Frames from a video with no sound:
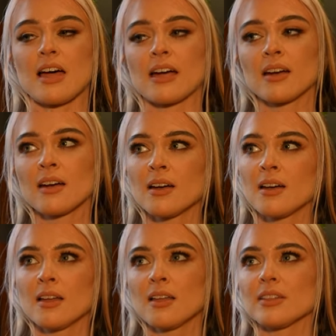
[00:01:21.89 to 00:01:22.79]
Like
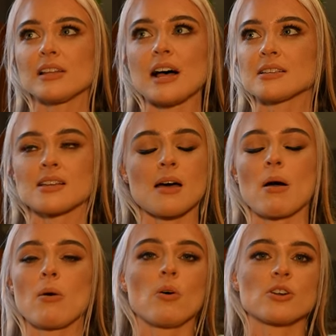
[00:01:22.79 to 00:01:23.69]
the last time
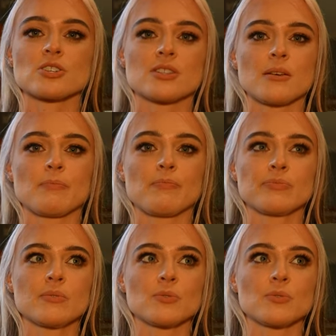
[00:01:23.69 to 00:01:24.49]
I watched them